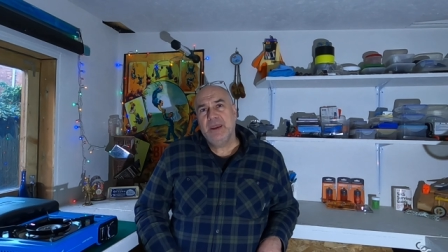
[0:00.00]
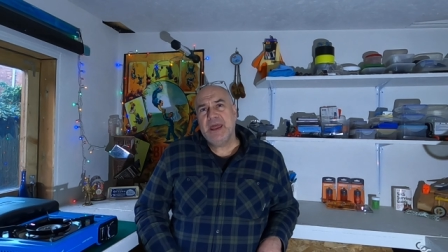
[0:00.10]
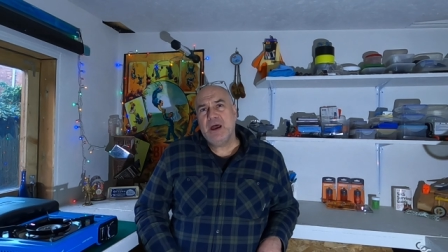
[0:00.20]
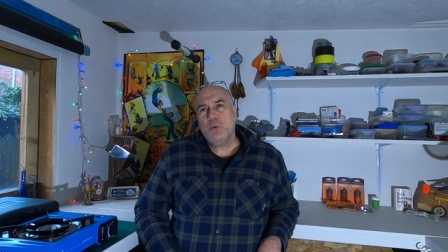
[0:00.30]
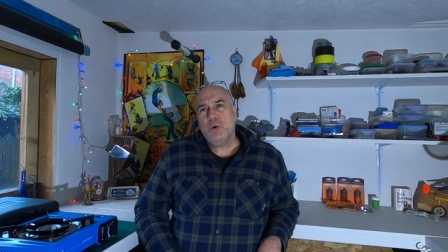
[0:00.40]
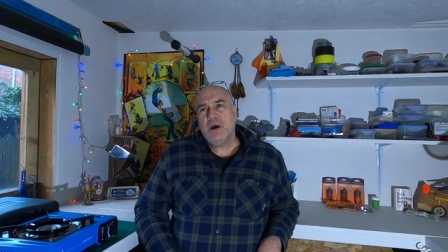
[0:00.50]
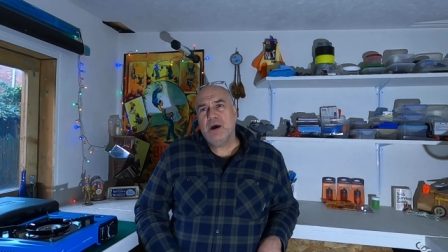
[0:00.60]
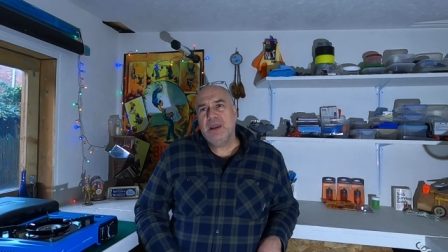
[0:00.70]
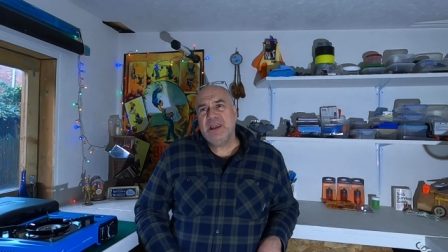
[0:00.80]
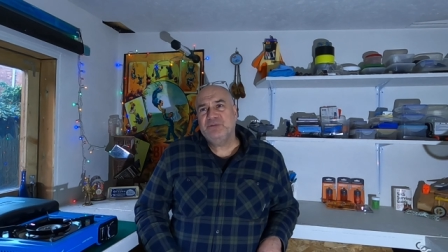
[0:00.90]
Now,
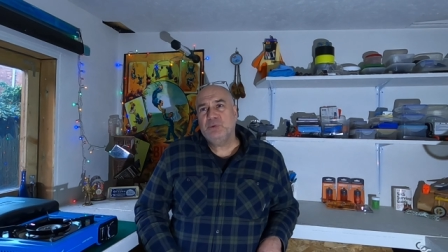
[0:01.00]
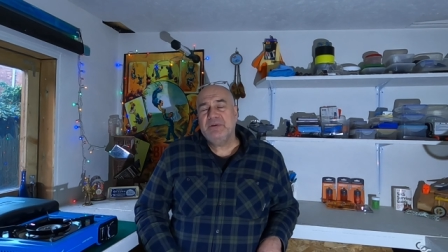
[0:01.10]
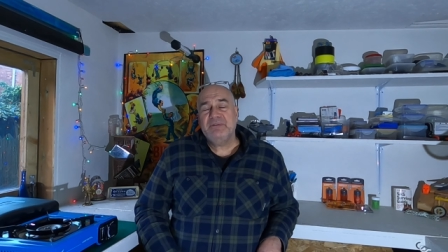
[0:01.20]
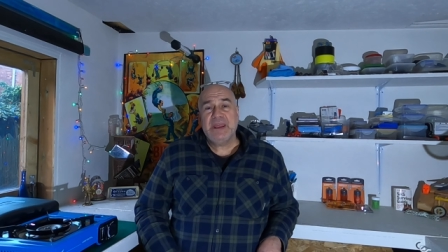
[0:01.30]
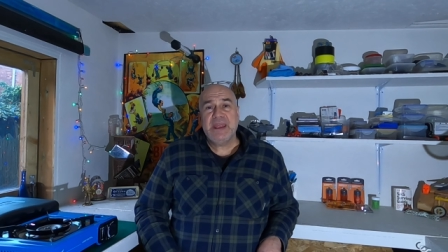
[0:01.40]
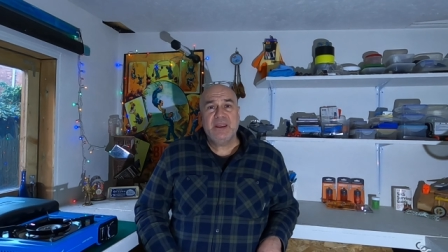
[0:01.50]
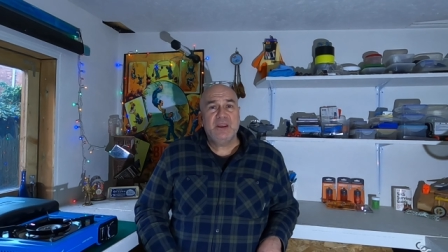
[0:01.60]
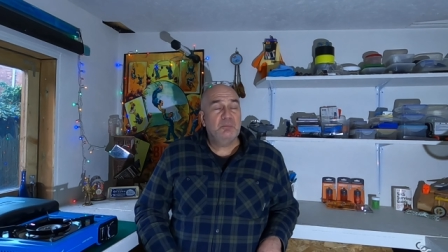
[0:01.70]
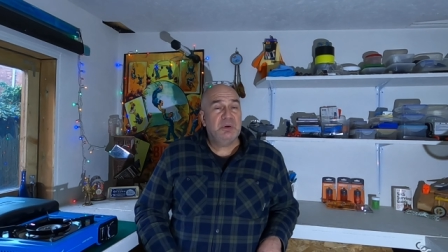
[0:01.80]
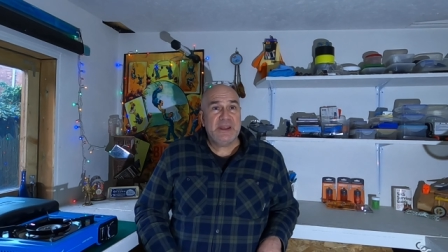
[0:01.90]
unless we're living
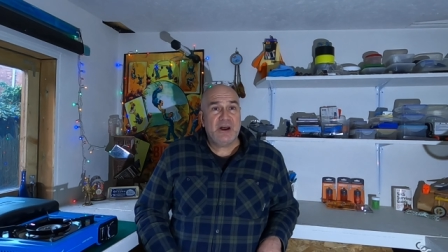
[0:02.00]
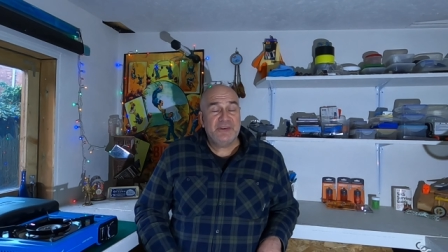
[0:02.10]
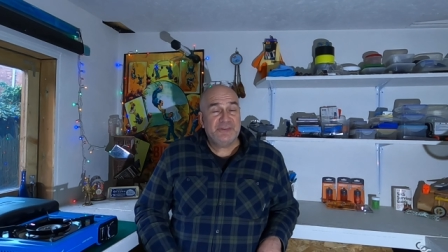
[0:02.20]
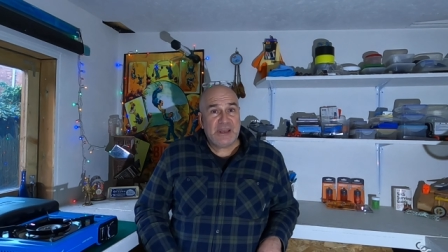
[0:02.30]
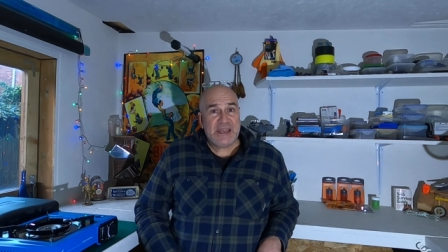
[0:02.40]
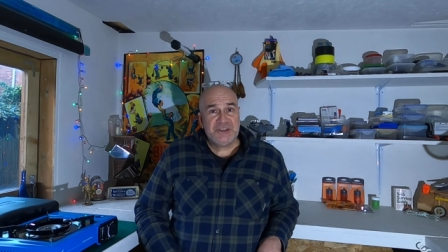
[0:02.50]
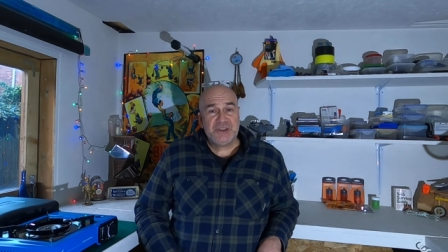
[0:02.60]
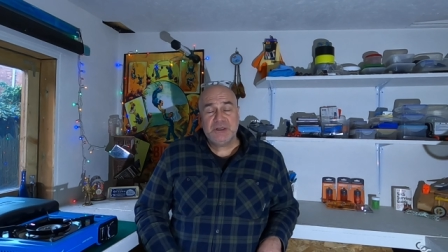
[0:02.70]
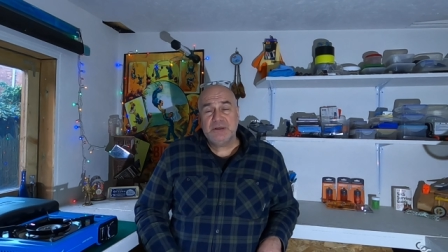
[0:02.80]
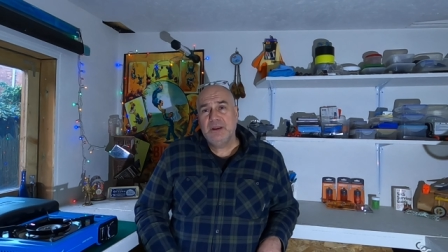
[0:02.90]
in complete
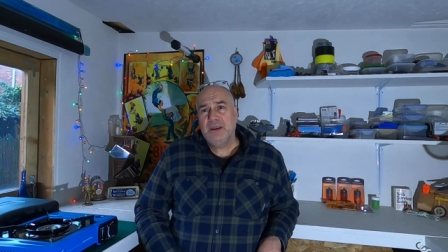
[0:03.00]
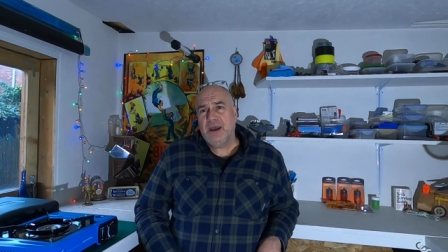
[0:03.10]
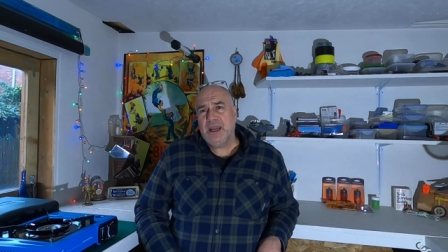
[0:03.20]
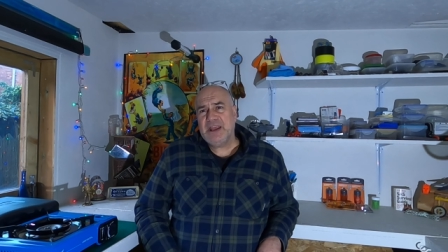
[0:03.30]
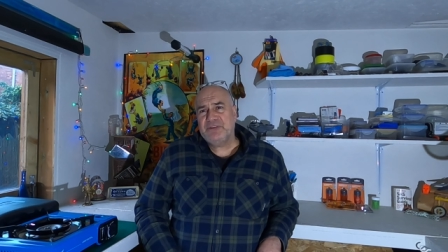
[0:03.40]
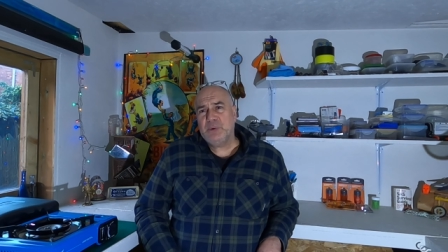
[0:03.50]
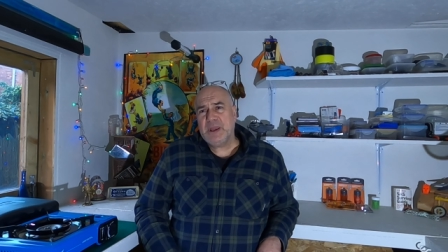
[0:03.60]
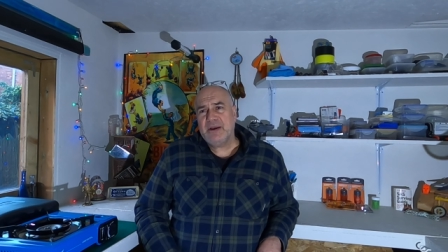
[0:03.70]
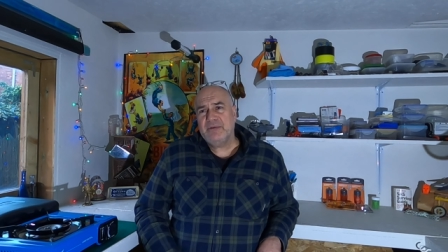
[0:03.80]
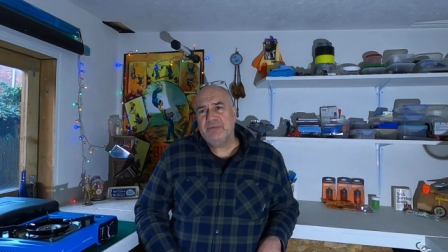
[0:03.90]
isolation, unless
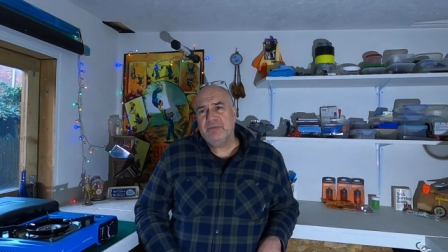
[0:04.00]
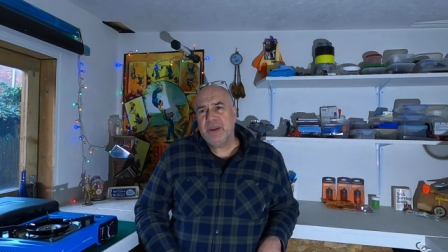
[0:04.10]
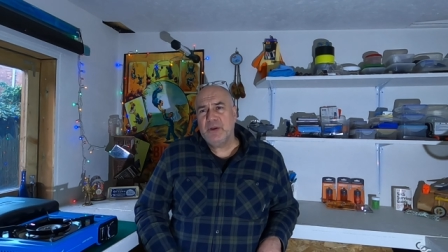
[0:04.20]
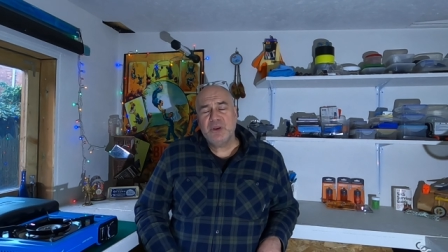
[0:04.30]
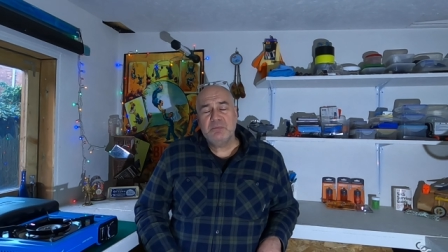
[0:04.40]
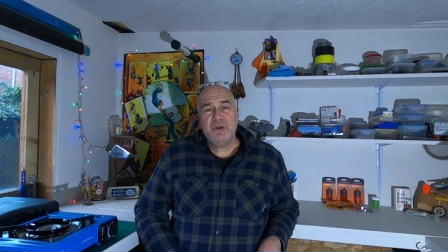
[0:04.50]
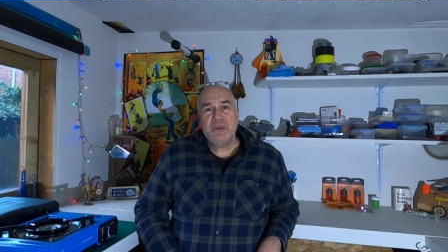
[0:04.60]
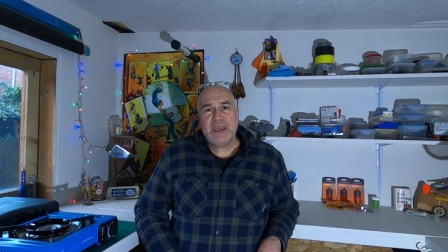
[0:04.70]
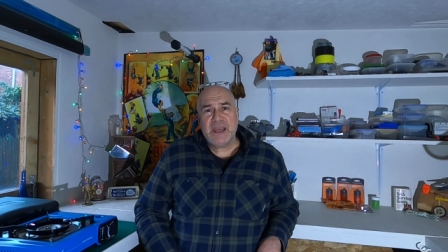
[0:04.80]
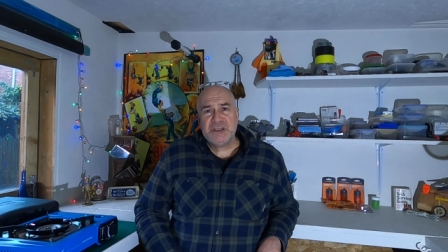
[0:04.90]
we have no
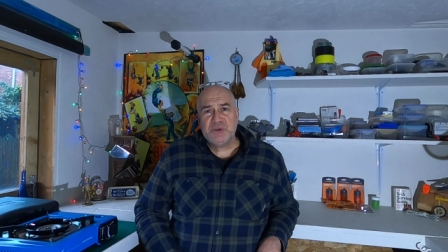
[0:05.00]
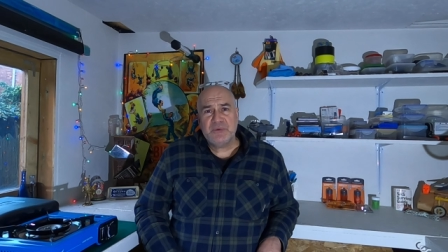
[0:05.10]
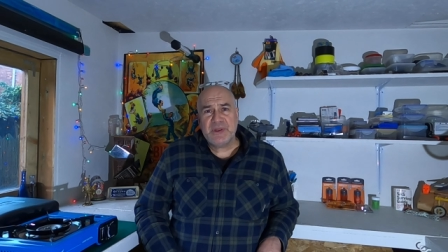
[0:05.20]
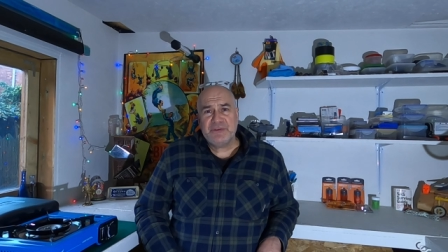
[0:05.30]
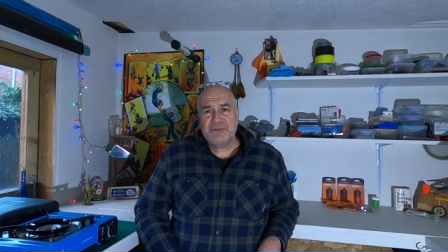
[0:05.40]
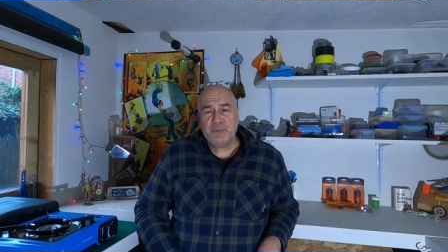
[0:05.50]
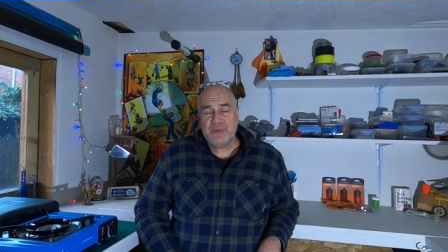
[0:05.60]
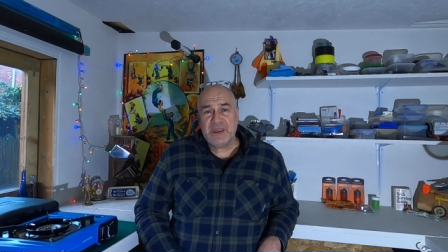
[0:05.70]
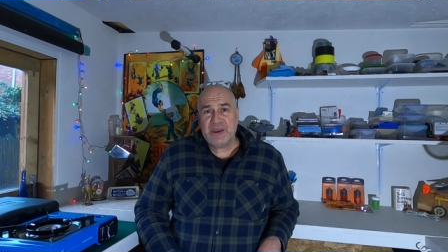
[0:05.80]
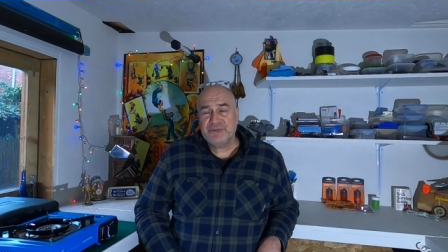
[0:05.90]
communication with, out
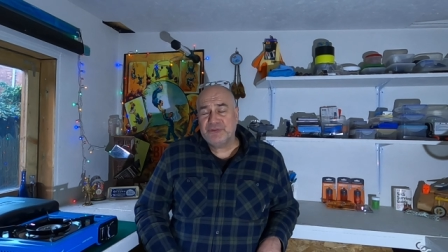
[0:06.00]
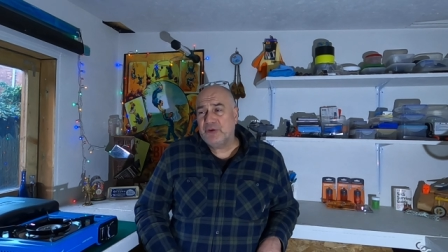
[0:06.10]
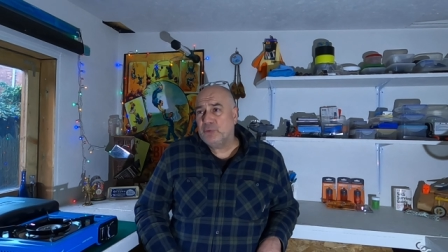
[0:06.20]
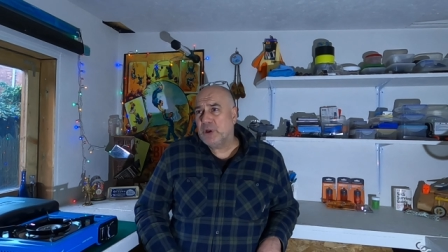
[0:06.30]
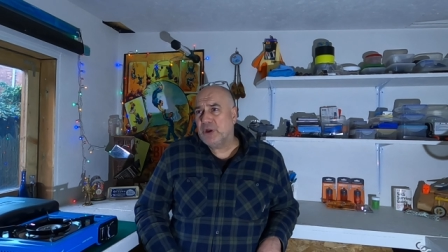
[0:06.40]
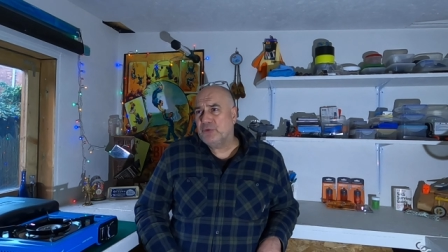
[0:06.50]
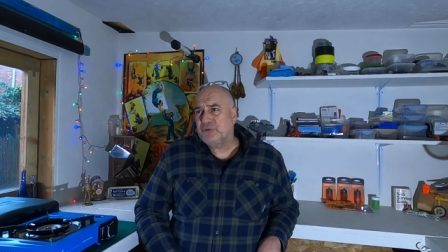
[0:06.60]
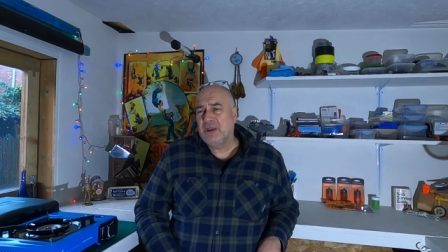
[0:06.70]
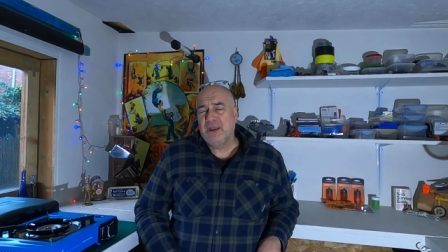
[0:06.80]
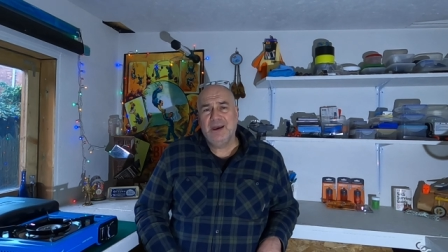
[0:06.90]
with the outside
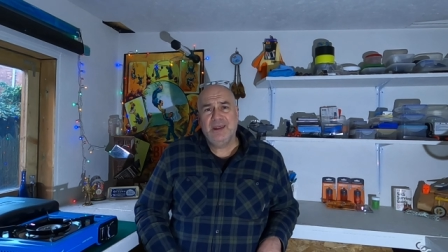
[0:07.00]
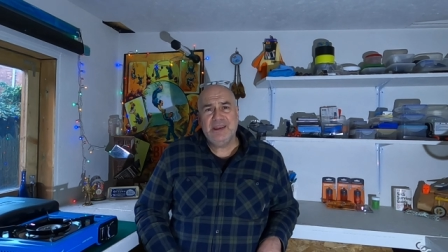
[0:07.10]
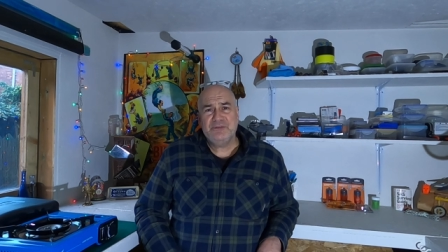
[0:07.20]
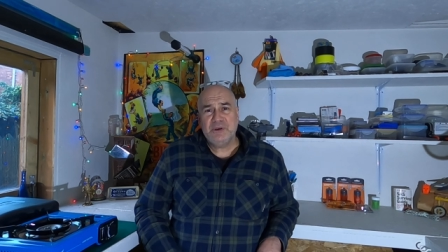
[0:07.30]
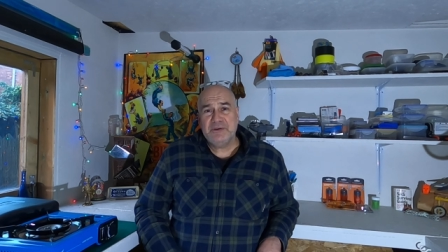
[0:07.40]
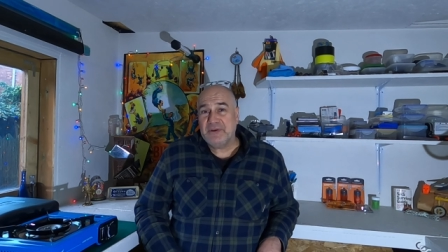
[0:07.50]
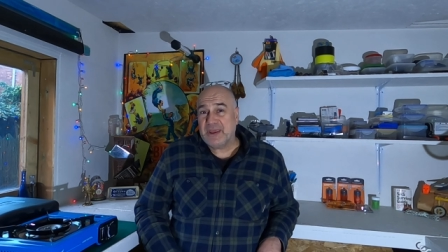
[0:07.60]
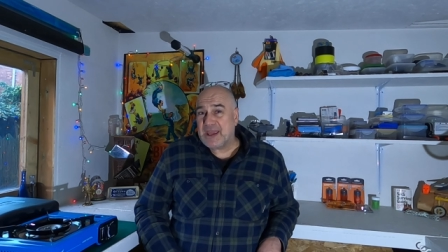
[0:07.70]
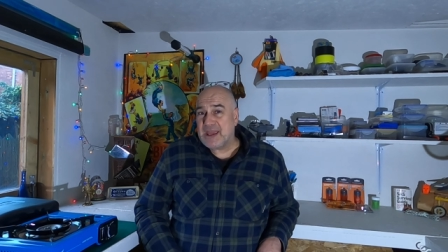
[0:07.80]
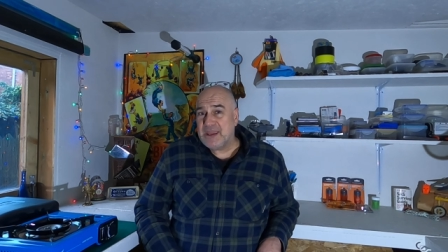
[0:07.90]
world, unless we live
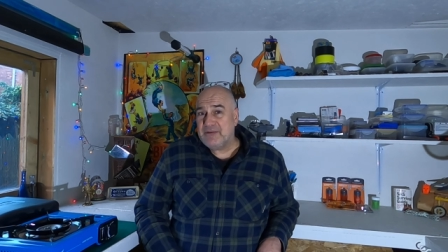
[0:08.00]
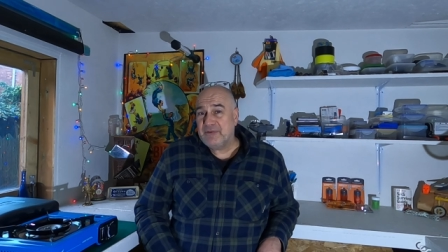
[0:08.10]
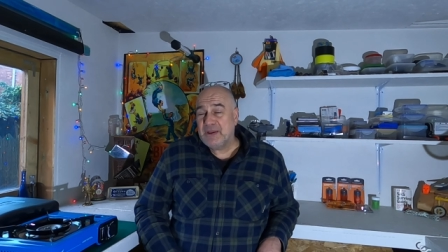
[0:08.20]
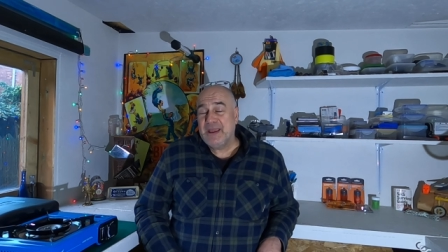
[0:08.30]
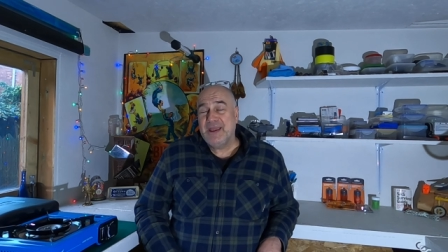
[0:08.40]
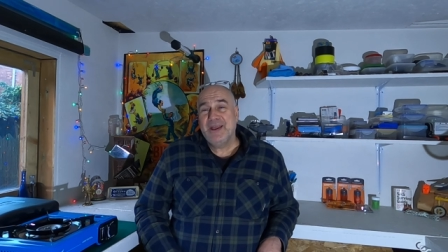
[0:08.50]
in a cave,